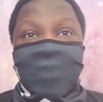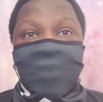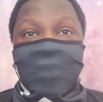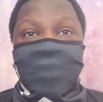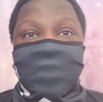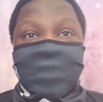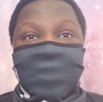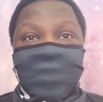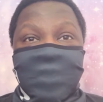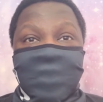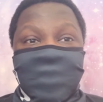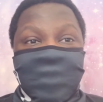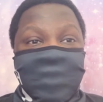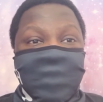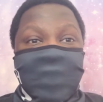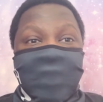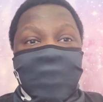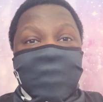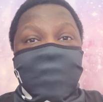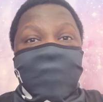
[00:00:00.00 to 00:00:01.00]
is his
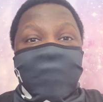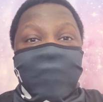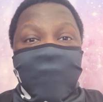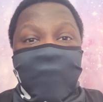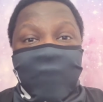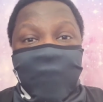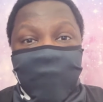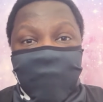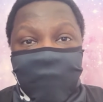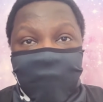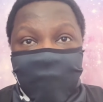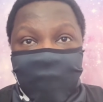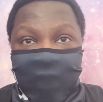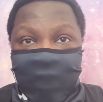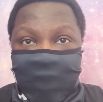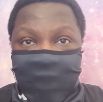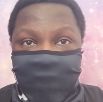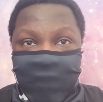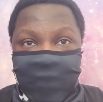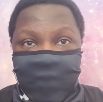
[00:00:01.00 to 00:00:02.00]
deck of 54
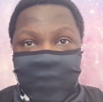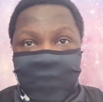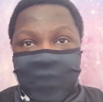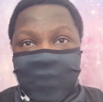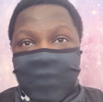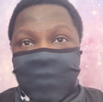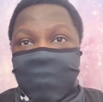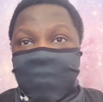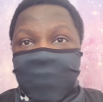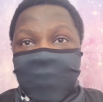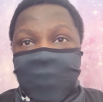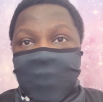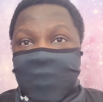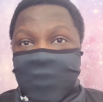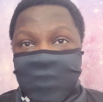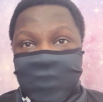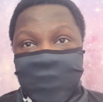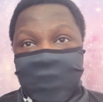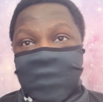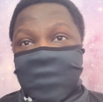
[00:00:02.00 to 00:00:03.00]
heavens.
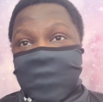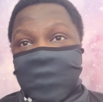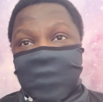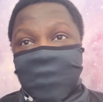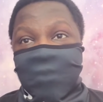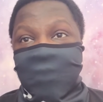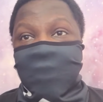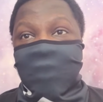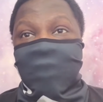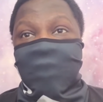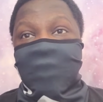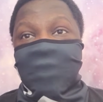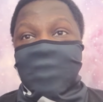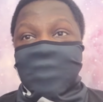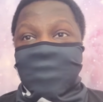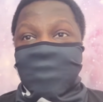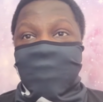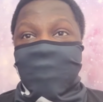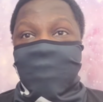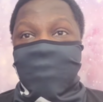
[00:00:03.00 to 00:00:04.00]
Jason's
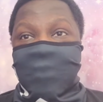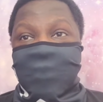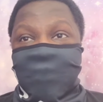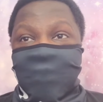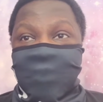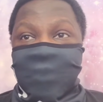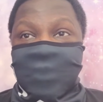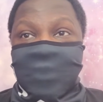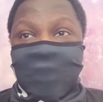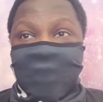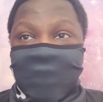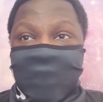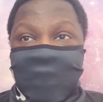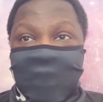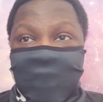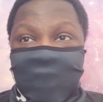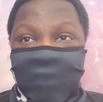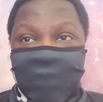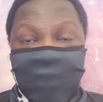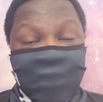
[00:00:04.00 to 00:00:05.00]
abilities comes from his
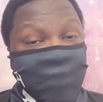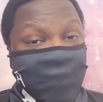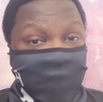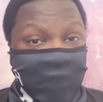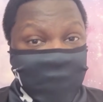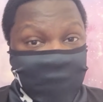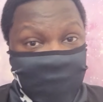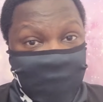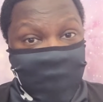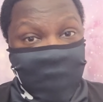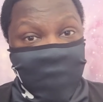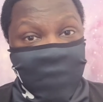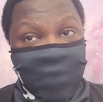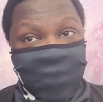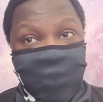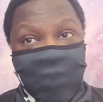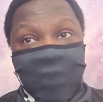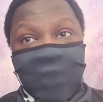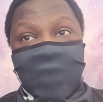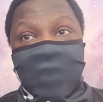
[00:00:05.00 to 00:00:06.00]

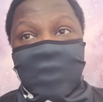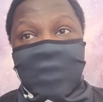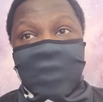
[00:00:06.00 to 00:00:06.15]
reliance on a